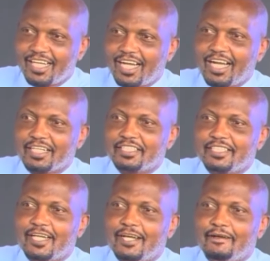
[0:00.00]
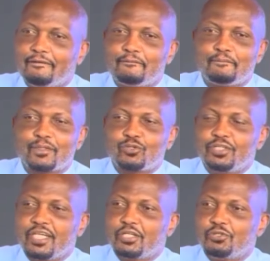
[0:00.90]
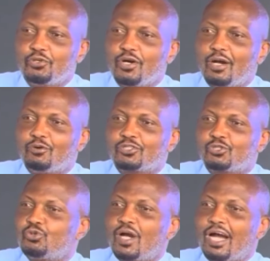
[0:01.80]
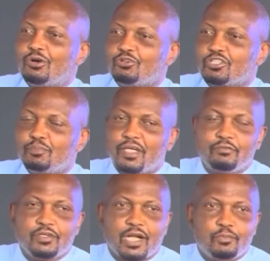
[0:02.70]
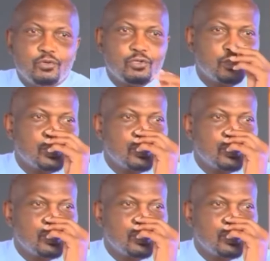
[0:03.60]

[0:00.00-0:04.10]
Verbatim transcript: And uh, today, you know, I was sure I would not be available